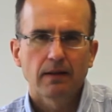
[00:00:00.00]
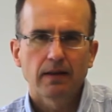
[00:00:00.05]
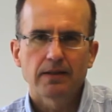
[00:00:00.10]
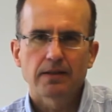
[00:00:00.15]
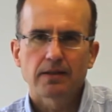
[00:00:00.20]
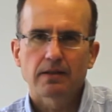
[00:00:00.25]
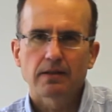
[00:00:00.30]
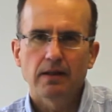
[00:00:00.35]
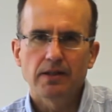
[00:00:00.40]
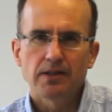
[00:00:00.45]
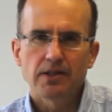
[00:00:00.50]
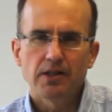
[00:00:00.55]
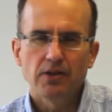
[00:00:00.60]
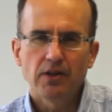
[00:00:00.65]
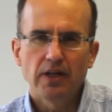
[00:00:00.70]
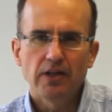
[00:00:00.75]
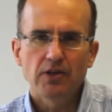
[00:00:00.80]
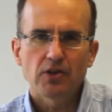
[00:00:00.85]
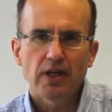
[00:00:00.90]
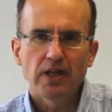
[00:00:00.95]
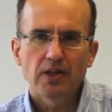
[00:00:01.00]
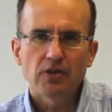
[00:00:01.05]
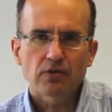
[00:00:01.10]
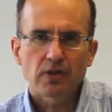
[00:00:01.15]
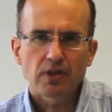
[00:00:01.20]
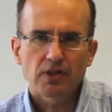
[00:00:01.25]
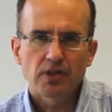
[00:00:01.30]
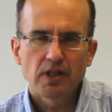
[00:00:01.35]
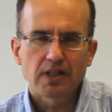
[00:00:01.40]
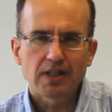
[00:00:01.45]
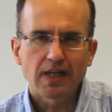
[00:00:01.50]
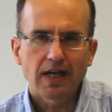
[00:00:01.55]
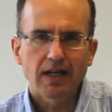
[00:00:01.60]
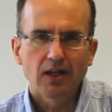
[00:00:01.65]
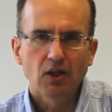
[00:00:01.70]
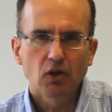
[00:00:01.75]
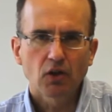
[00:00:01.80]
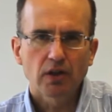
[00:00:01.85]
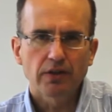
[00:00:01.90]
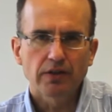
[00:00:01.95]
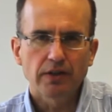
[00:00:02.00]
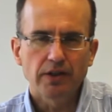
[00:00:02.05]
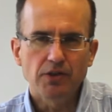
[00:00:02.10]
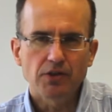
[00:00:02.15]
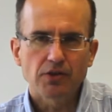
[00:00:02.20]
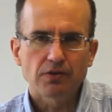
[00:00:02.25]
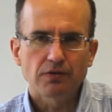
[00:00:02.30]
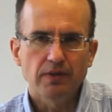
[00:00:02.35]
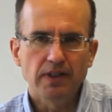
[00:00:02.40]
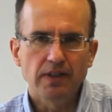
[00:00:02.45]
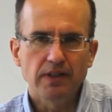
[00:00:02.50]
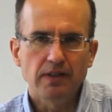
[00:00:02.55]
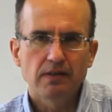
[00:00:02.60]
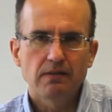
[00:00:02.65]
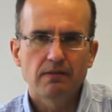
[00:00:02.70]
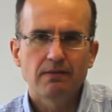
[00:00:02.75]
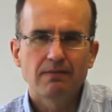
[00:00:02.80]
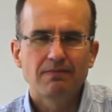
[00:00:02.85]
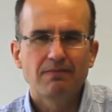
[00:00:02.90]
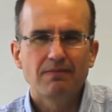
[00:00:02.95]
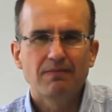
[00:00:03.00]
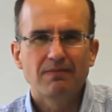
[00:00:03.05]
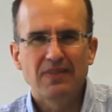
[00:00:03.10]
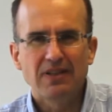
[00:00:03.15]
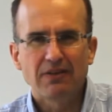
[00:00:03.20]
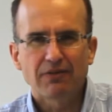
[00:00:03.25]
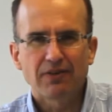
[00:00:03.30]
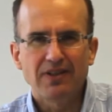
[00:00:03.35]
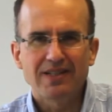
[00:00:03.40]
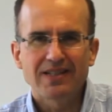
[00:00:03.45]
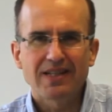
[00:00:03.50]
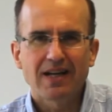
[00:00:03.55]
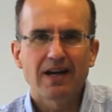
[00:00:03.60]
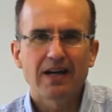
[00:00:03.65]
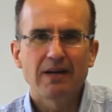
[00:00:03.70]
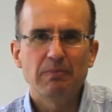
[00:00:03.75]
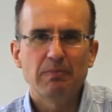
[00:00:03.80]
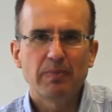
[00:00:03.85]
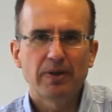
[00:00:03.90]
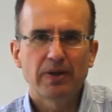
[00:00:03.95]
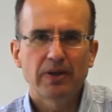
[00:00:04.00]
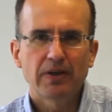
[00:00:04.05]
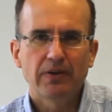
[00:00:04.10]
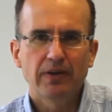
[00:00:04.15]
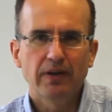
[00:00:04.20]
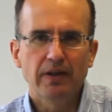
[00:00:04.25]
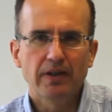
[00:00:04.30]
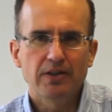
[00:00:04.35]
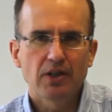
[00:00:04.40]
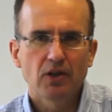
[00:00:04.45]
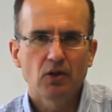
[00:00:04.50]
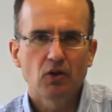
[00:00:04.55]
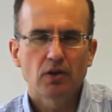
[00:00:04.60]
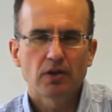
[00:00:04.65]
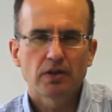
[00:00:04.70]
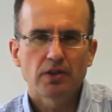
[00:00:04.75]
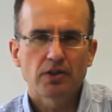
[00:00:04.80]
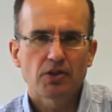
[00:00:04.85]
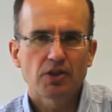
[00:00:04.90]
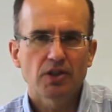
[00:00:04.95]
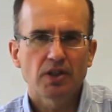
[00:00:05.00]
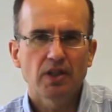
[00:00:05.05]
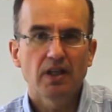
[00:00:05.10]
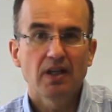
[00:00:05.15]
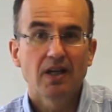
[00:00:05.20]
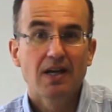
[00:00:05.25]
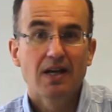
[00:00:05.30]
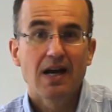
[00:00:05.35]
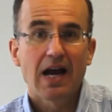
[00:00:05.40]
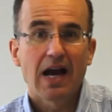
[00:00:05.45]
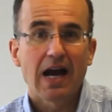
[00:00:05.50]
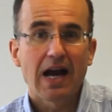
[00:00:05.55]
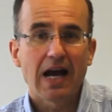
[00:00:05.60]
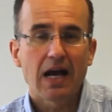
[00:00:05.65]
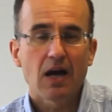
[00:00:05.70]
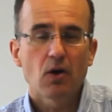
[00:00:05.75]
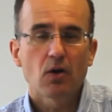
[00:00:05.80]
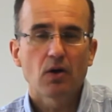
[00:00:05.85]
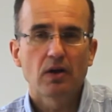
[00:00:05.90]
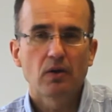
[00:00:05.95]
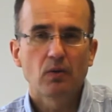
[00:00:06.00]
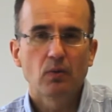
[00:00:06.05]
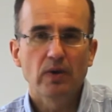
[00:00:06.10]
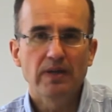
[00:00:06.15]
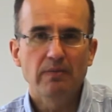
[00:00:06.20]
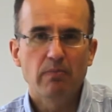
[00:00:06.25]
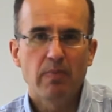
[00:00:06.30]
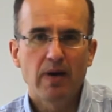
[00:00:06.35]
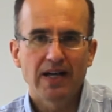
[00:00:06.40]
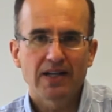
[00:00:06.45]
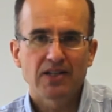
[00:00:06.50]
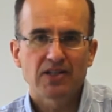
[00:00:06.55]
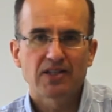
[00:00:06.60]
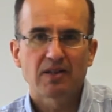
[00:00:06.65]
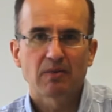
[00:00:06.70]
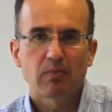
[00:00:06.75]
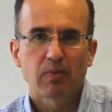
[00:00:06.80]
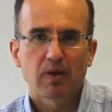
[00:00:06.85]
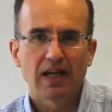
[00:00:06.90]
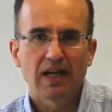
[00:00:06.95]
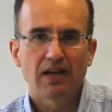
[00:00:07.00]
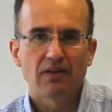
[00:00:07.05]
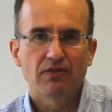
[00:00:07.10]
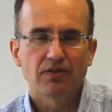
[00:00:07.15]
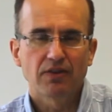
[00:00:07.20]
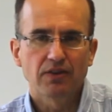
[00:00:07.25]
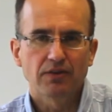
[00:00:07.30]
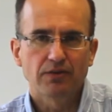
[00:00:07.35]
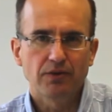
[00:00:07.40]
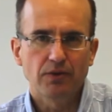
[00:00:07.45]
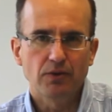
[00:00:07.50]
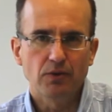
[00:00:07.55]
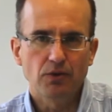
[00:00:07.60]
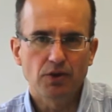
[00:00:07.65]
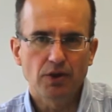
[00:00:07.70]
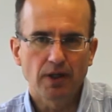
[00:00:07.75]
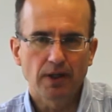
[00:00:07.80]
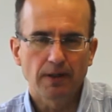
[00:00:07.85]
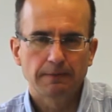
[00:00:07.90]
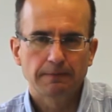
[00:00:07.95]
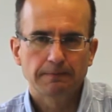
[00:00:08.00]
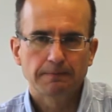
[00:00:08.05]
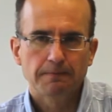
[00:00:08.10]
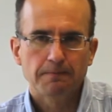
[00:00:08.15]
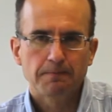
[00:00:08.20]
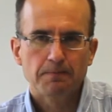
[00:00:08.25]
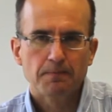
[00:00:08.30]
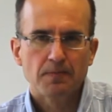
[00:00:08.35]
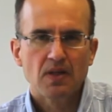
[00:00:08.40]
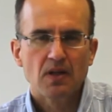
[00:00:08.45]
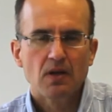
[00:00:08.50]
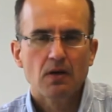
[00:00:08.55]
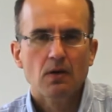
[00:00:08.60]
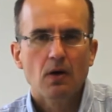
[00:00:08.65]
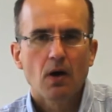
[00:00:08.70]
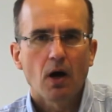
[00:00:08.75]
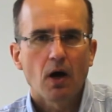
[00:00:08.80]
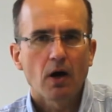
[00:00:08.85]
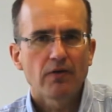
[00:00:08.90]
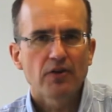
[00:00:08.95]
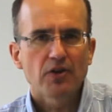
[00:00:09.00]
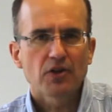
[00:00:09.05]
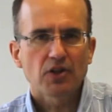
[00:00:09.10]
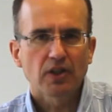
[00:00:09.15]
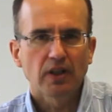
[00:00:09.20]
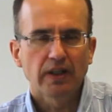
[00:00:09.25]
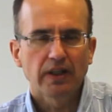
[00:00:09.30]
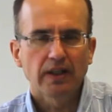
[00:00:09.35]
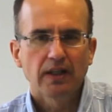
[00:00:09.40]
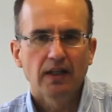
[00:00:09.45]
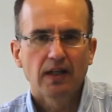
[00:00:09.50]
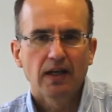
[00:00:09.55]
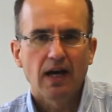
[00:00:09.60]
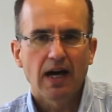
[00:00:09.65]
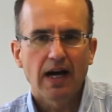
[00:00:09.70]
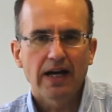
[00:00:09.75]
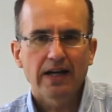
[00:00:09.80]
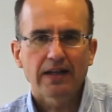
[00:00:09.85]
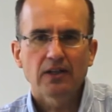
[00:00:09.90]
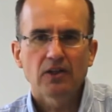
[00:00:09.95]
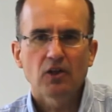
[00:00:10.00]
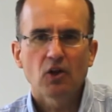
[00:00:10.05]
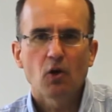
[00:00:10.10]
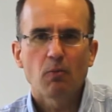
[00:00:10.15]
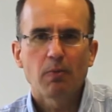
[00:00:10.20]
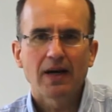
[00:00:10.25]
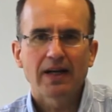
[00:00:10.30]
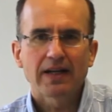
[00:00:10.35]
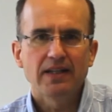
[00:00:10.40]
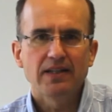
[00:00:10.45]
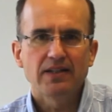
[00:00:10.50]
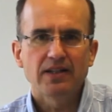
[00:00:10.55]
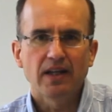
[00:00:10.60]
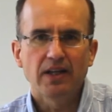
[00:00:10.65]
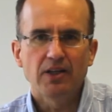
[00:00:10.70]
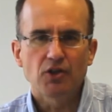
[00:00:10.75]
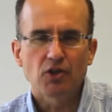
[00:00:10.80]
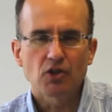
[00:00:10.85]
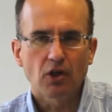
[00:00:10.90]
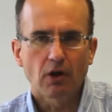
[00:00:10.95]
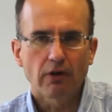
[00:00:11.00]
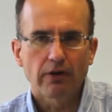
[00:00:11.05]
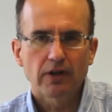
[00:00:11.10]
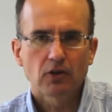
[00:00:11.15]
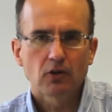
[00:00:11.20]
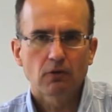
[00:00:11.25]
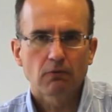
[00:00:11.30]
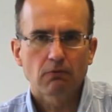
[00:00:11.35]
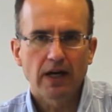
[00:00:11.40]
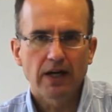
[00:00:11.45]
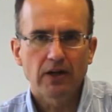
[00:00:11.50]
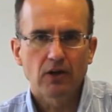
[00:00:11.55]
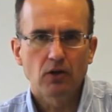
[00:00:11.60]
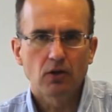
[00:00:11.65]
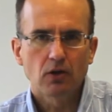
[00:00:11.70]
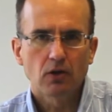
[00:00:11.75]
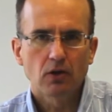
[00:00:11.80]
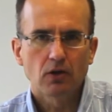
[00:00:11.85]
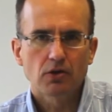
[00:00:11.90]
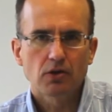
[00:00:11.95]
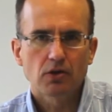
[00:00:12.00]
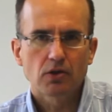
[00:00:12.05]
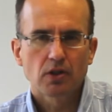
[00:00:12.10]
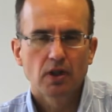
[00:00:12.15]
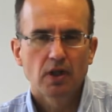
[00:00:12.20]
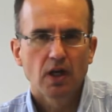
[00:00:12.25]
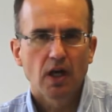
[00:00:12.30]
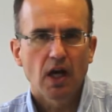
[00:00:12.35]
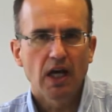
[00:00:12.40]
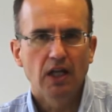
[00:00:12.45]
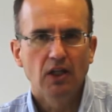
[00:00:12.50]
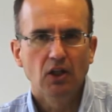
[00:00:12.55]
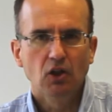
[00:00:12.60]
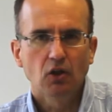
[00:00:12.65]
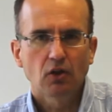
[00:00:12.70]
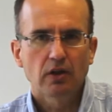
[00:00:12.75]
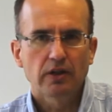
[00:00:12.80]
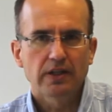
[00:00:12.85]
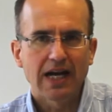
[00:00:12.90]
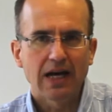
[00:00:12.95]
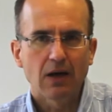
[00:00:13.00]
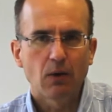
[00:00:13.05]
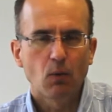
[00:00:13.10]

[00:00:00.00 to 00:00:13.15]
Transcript: it's interesting to look at these three different time periods in order to see how can we best plan for the future. Obviously, I can go back into historical records and look at